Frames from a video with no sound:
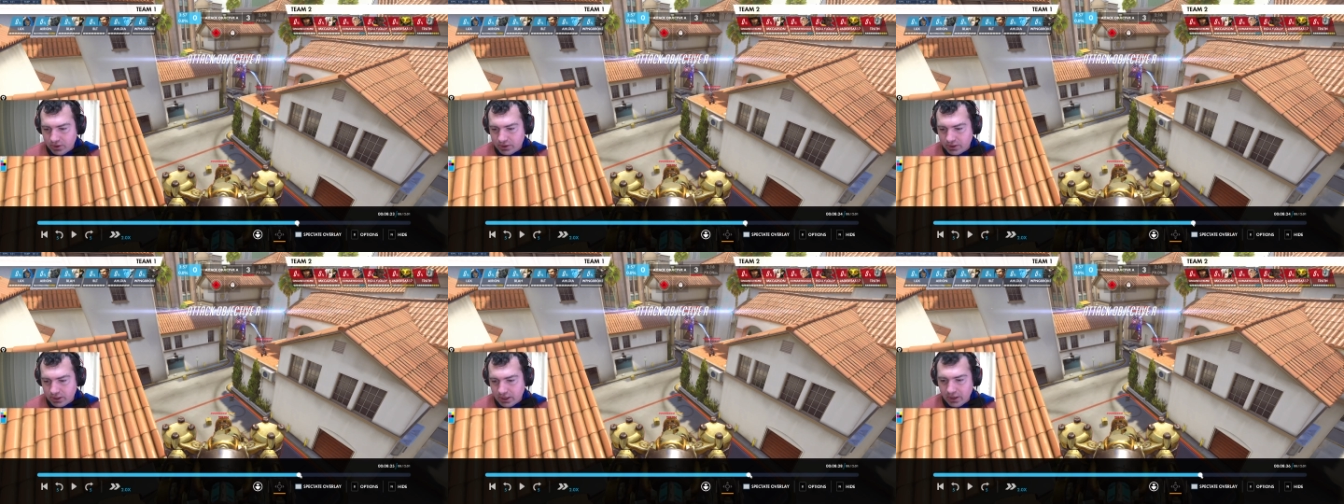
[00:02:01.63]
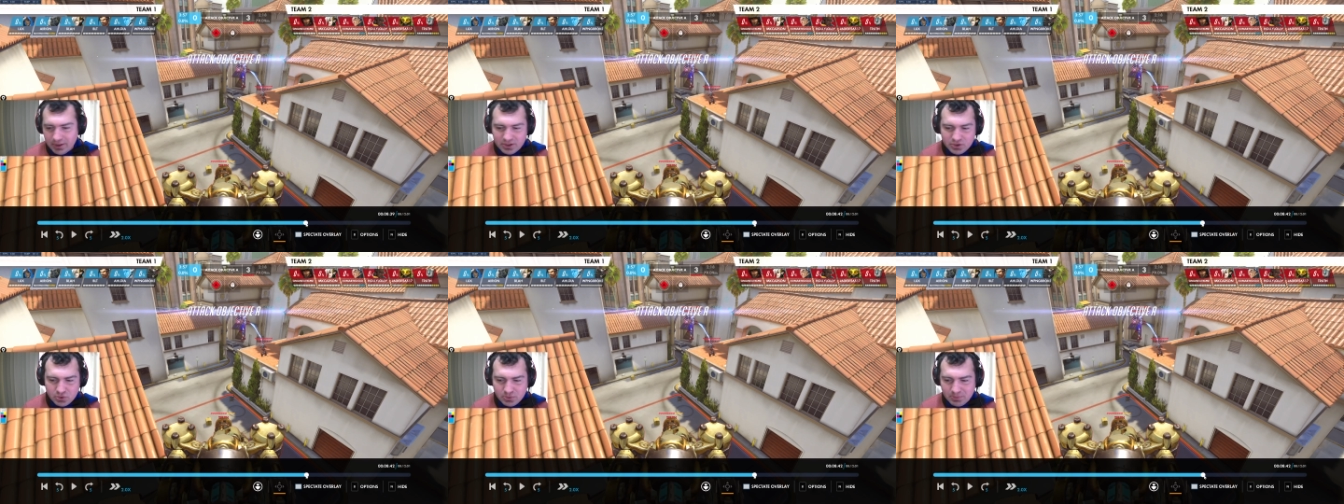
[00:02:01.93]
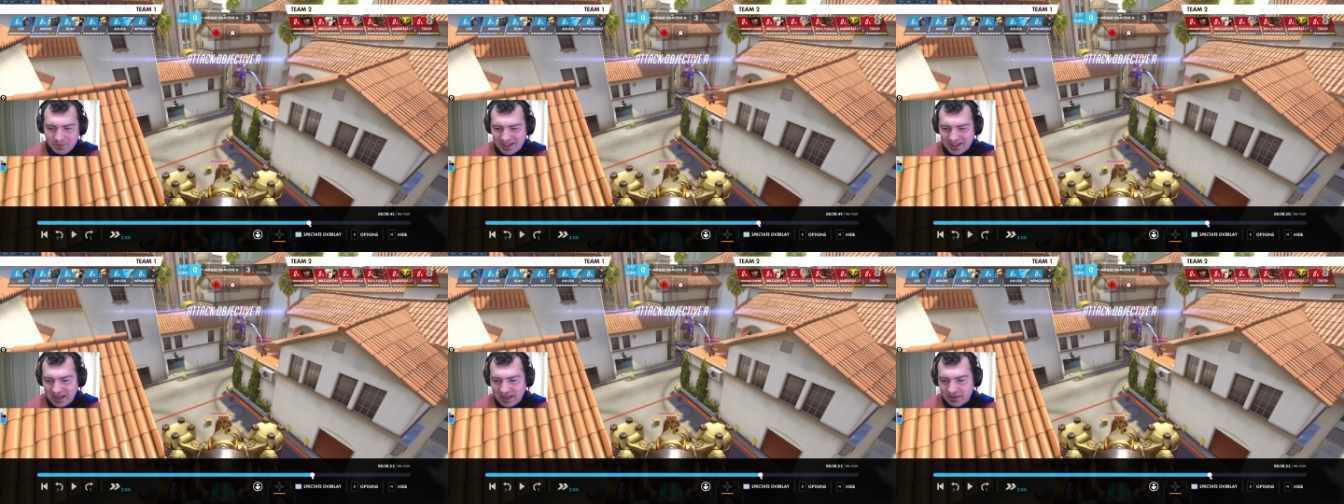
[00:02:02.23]
go, this would
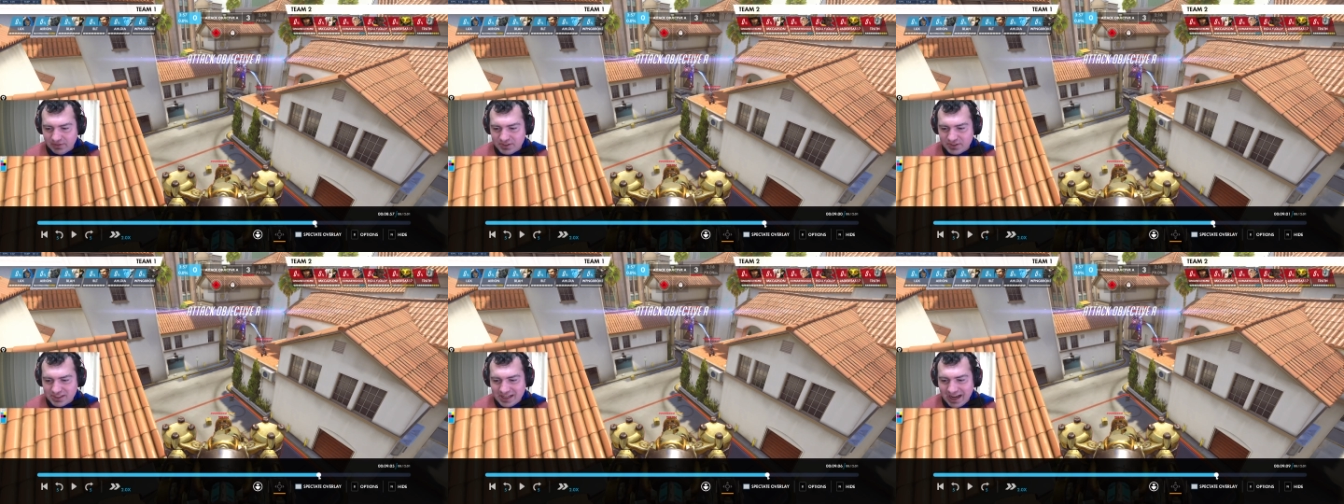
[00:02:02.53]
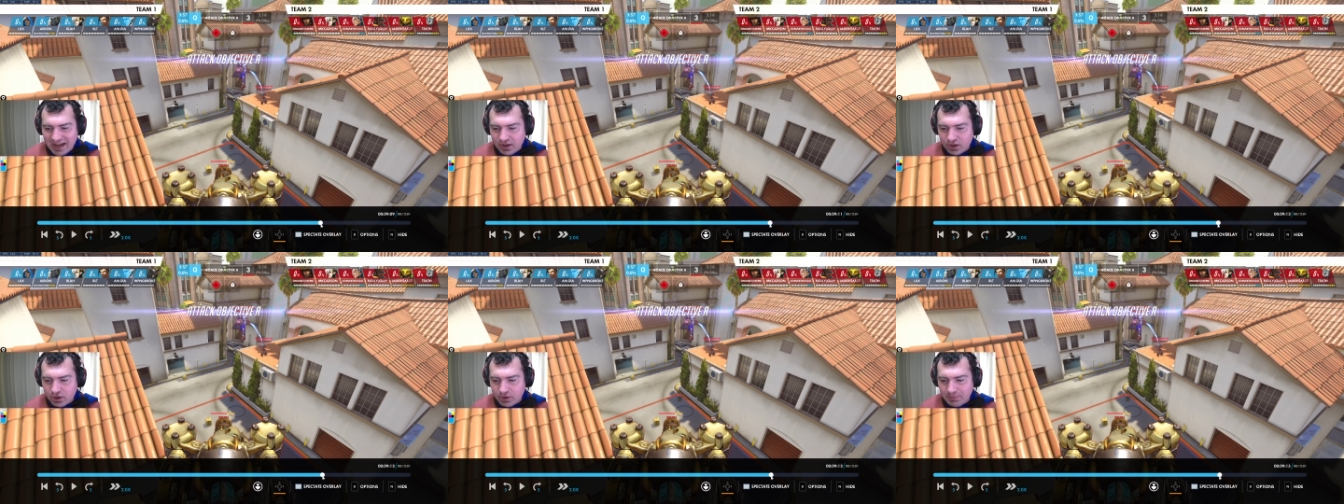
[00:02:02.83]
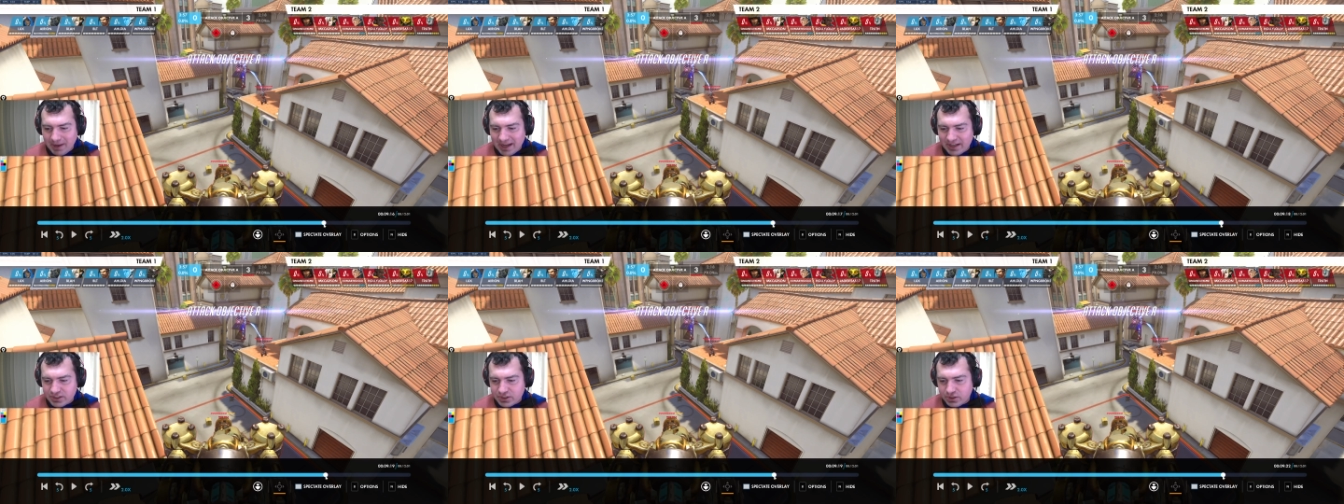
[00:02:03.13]
be a kind of standard
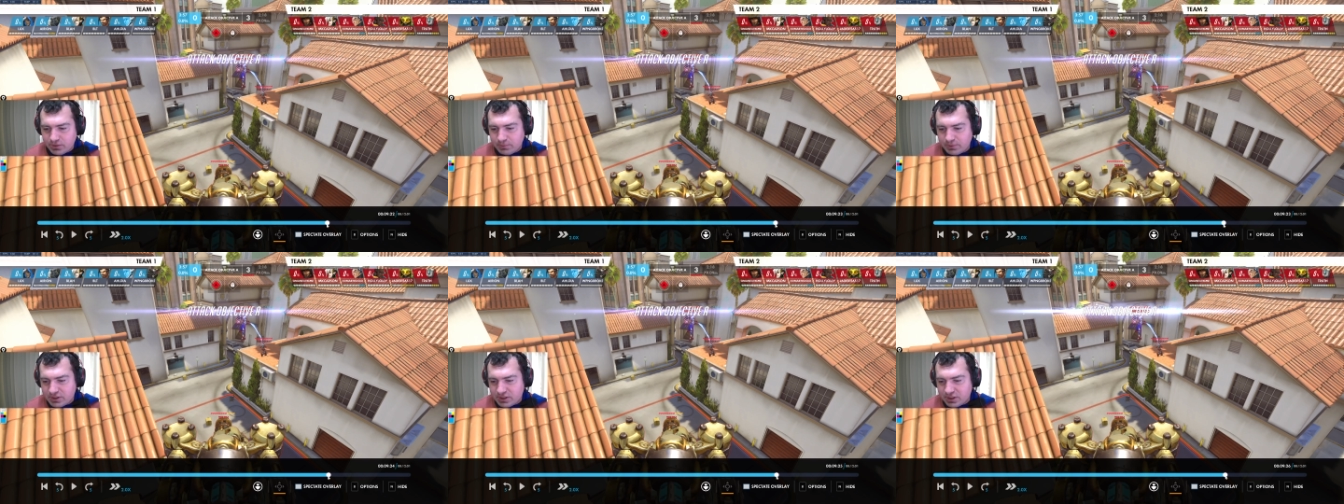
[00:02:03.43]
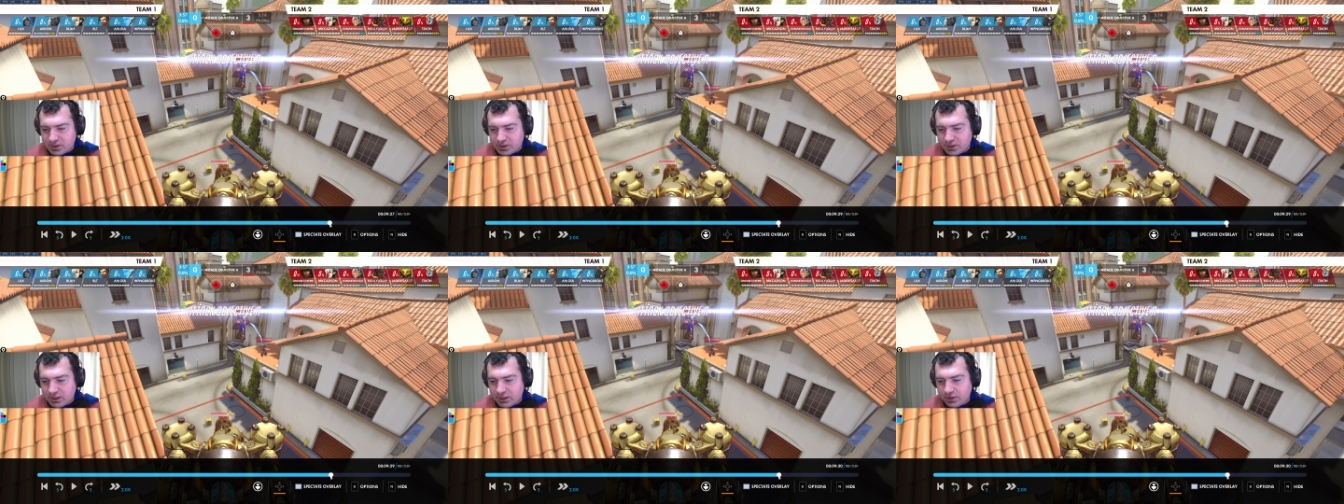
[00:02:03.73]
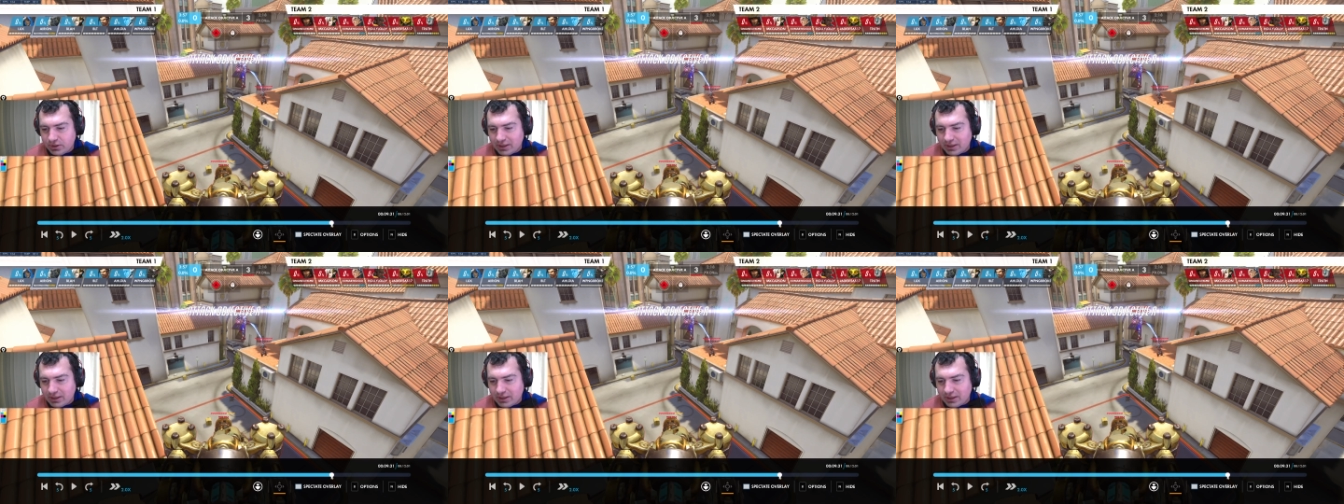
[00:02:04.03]
Bastion position.